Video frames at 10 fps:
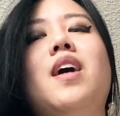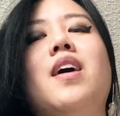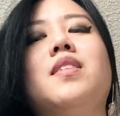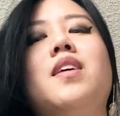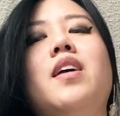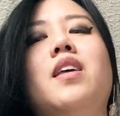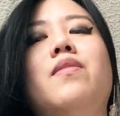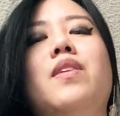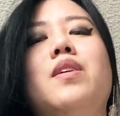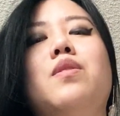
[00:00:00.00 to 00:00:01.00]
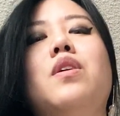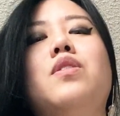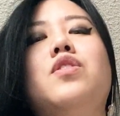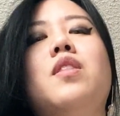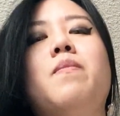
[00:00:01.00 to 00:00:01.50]
task I give you
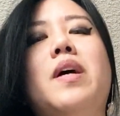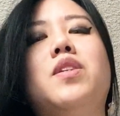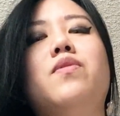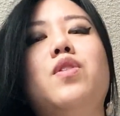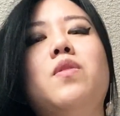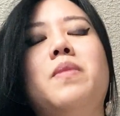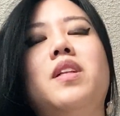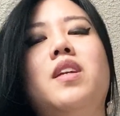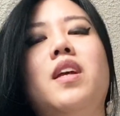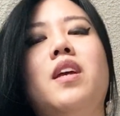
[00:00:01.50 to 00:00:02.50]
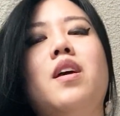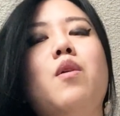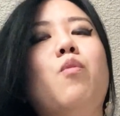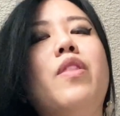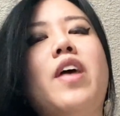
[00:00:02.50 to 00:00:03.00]
to the best of your ability
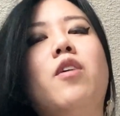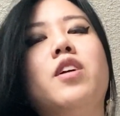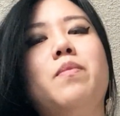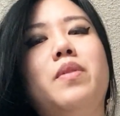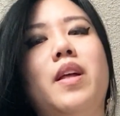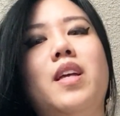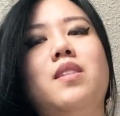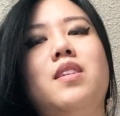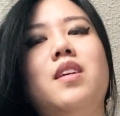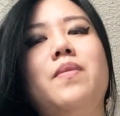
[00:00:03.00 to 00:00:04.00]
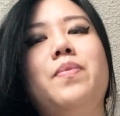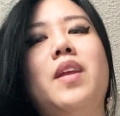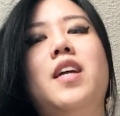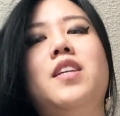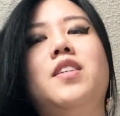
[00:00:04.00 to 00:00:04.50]
without complaint
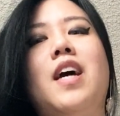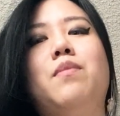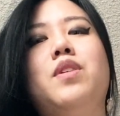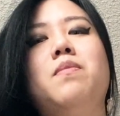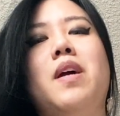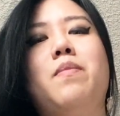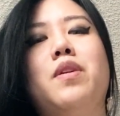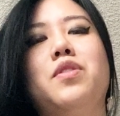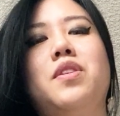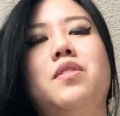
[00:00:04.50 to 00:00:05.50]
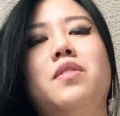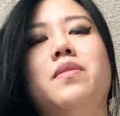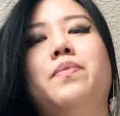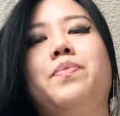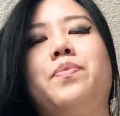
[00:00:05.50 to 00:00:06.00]
and adapt to my person.
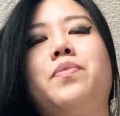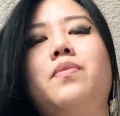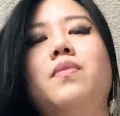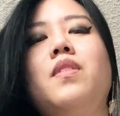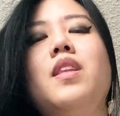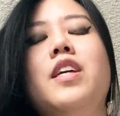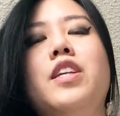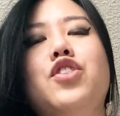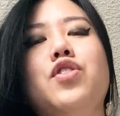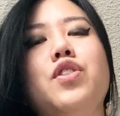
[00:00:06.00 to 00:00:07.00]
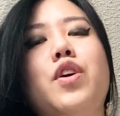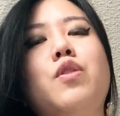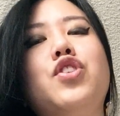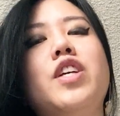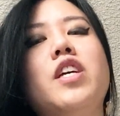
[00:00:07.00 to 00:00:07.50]
Initial
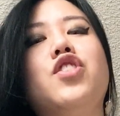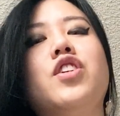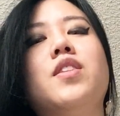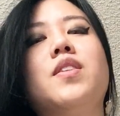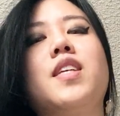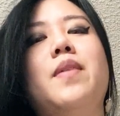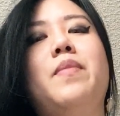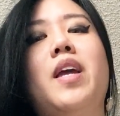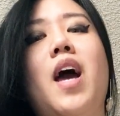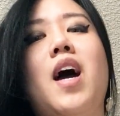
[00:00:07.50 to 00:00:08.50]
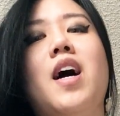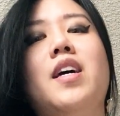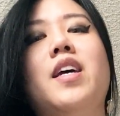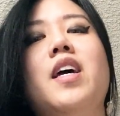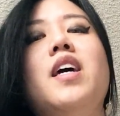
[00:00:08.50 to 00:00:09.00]
negotiations can be
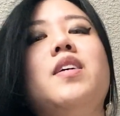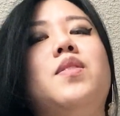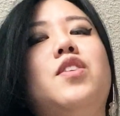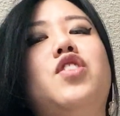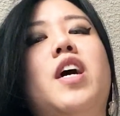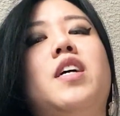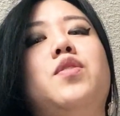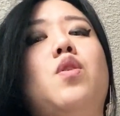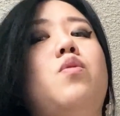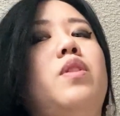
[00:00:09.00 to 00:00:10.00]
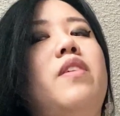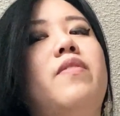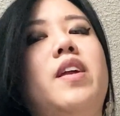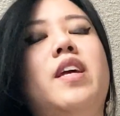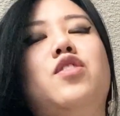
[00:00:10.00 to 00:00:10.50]
had, such as only
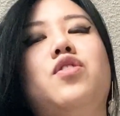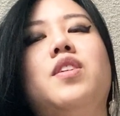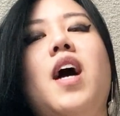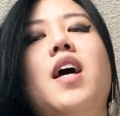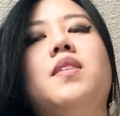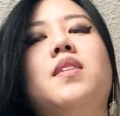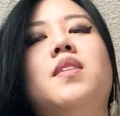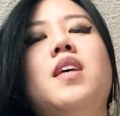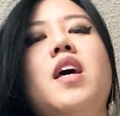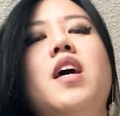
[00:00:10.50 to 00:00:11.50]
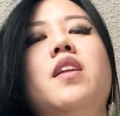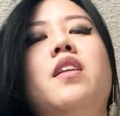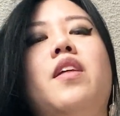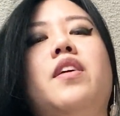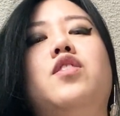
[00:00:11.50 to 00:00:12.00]
financial tasks,
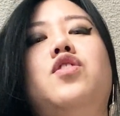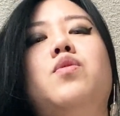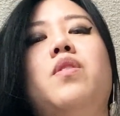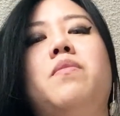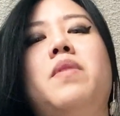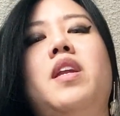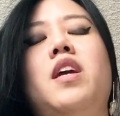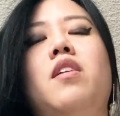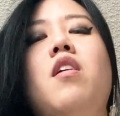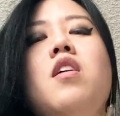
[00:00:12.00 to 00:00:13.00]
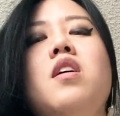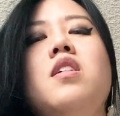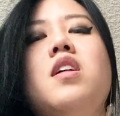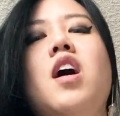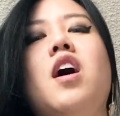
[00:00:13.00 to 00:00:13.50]
nothing to do with money at all,
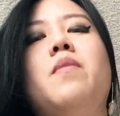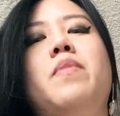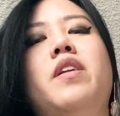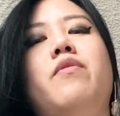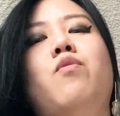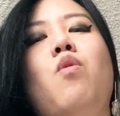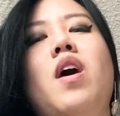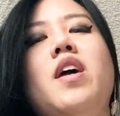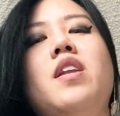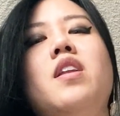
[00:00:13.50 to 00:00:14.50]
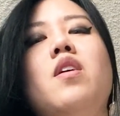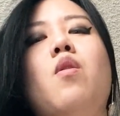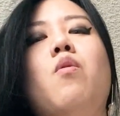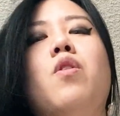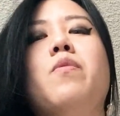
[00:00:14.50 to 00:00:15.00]
a bit of one,
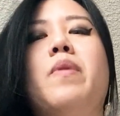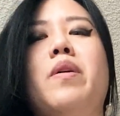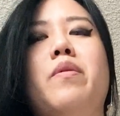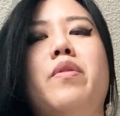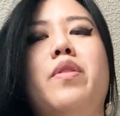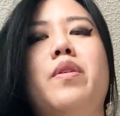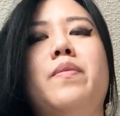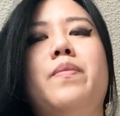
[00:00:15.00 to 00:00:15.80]
or both.